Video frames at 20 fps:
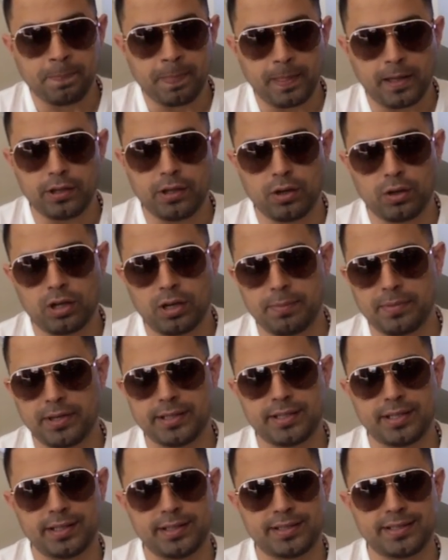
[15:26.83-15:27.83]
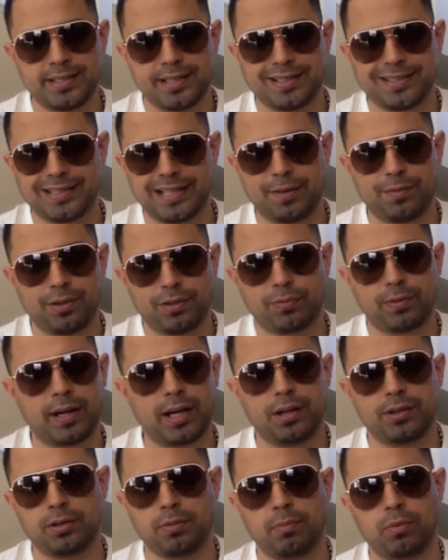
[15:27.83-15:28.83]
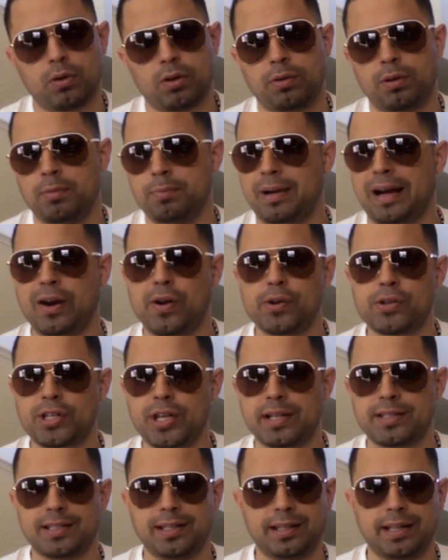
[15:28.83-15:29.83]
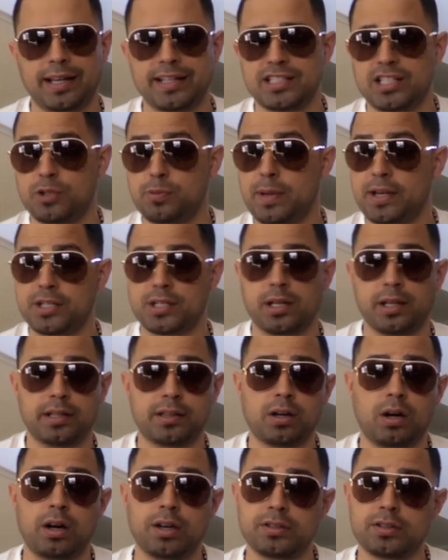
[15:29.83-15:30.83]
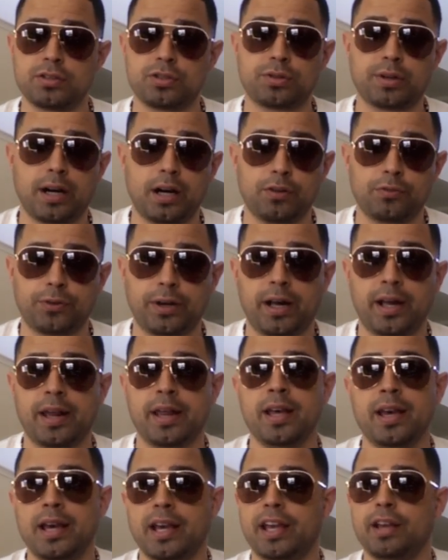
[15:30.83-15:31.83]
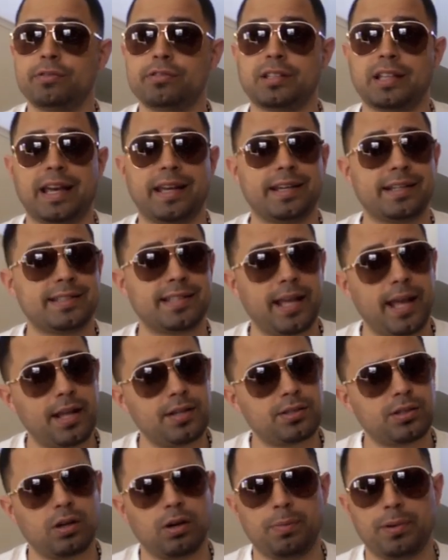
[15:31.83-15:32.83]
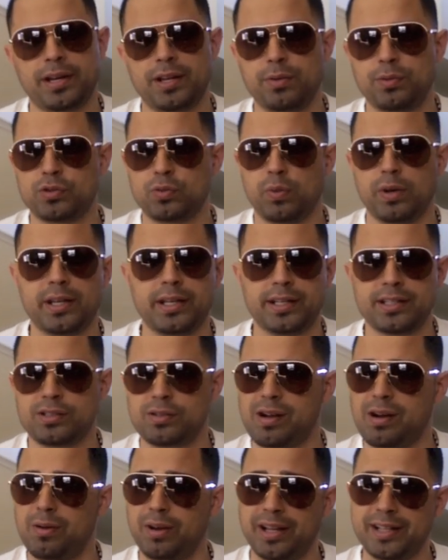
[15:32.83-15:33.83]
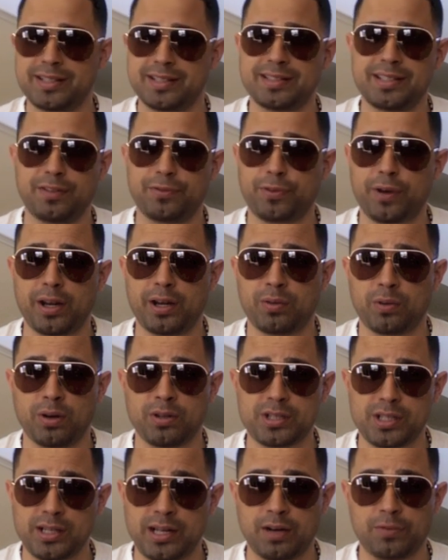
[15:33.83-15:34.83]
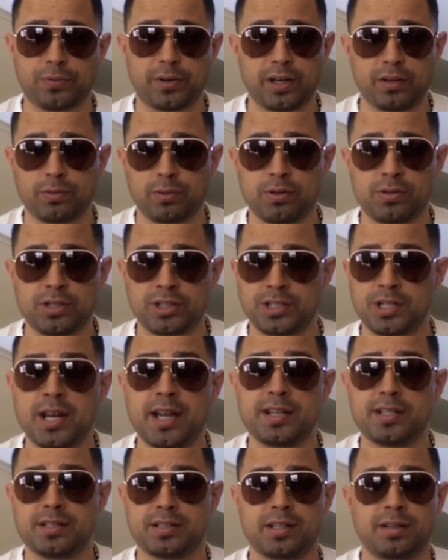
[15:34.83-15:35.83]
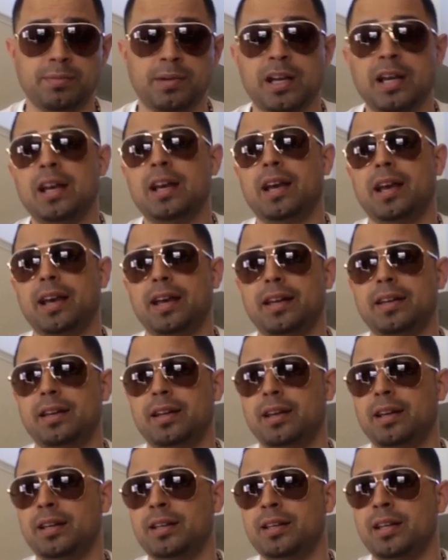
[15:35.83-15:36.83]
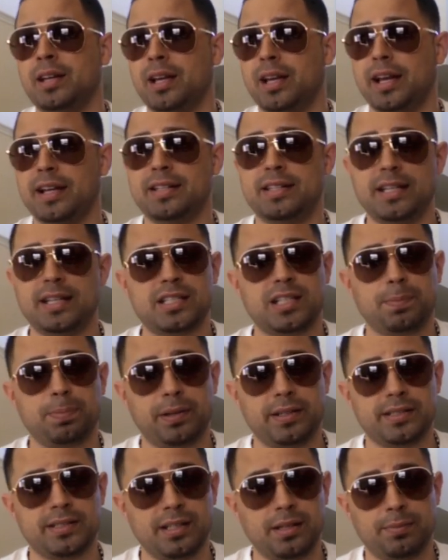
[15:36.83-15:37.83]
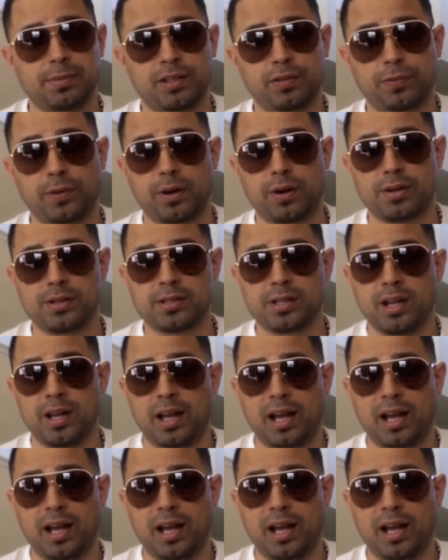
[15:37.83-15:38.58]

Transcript: You know, coming into the sixth, seventh round, the more power shots he lands, especially at the Austin Trout fight, he was letting his hands go, but he was winded. So I would like to see Freddie Roach and how Freddie Roach changes him and disciplines him as far as